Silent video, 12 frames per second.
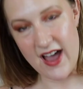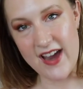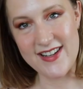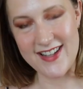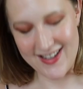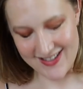
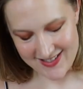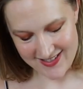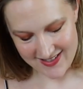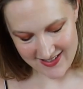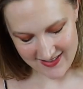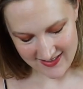Eye
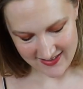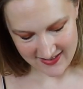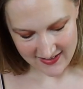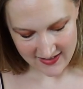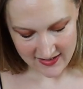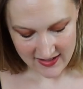Dust
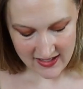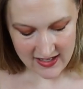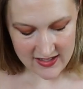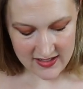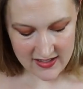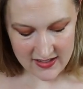
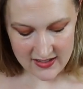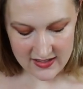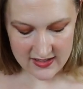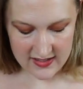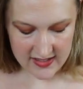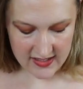in
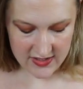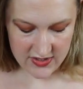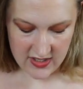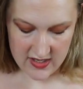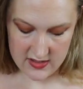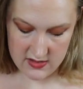
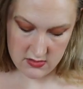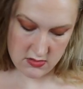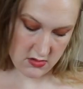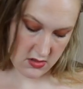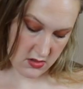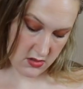Ganesha.
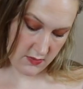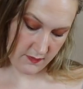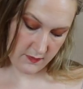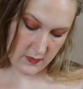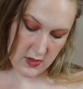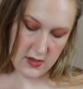
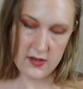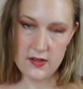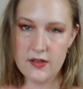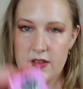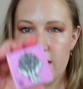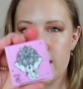
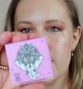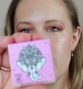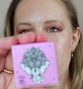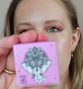Isn't their